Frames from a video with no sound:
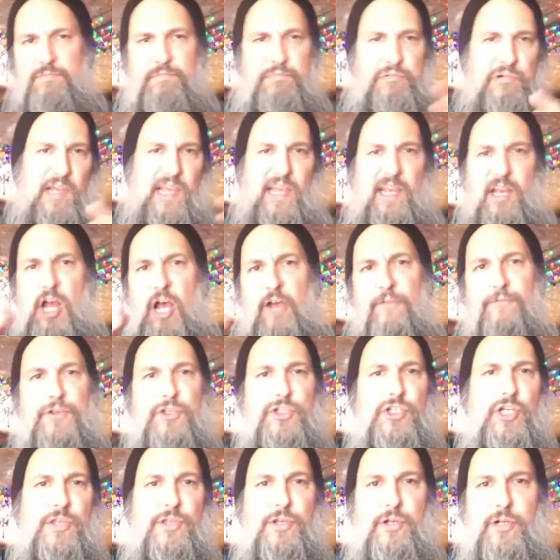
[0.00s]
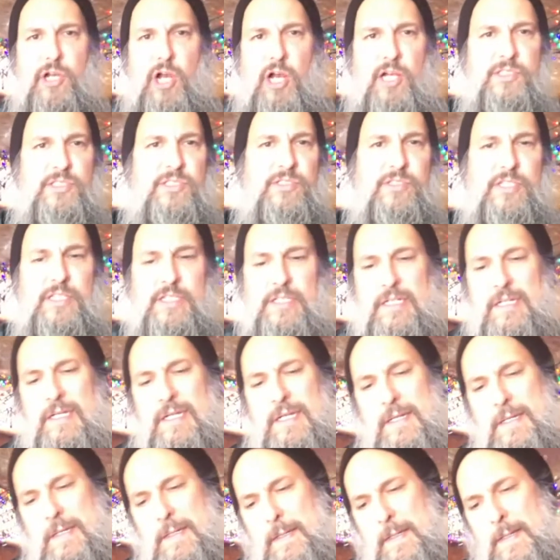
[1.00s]
playing off each other constantly.
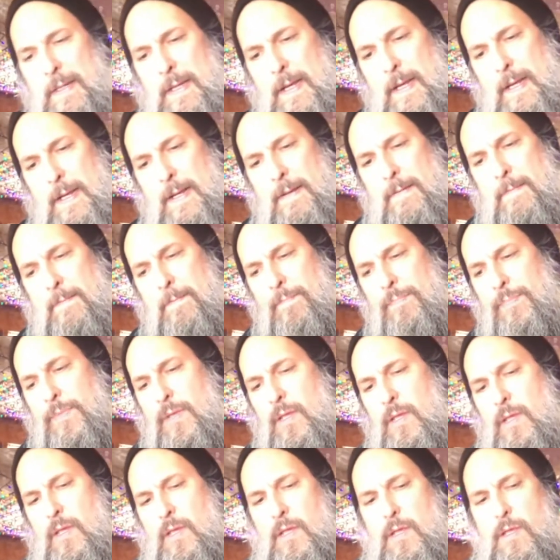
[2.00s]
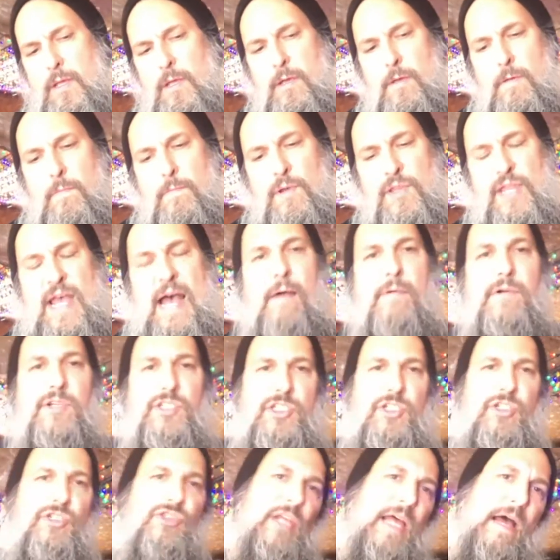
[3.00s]
But that
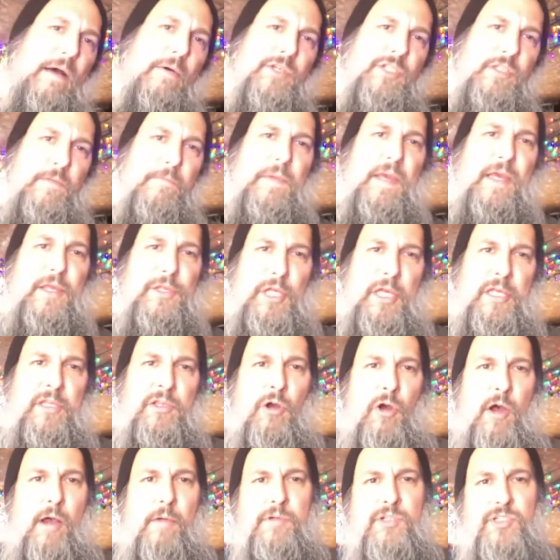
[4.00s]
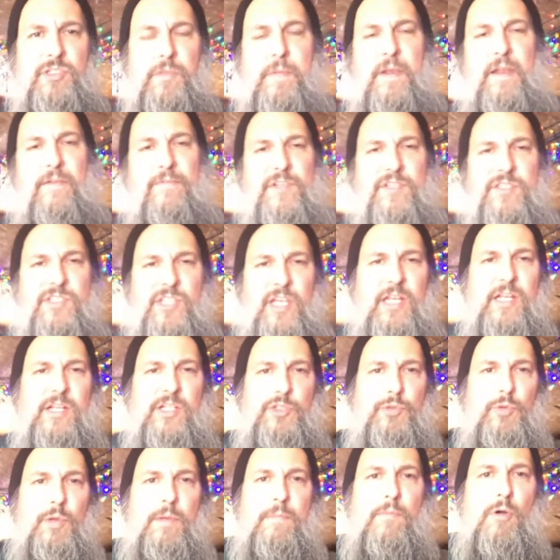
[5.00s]
was a big thing though. I was a bit of a sink or
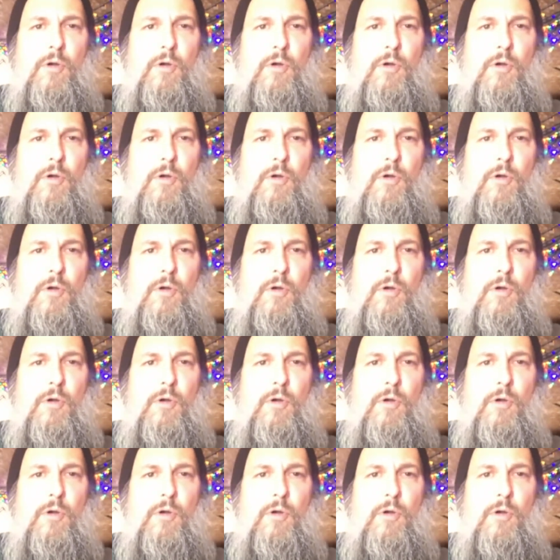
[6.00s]
swim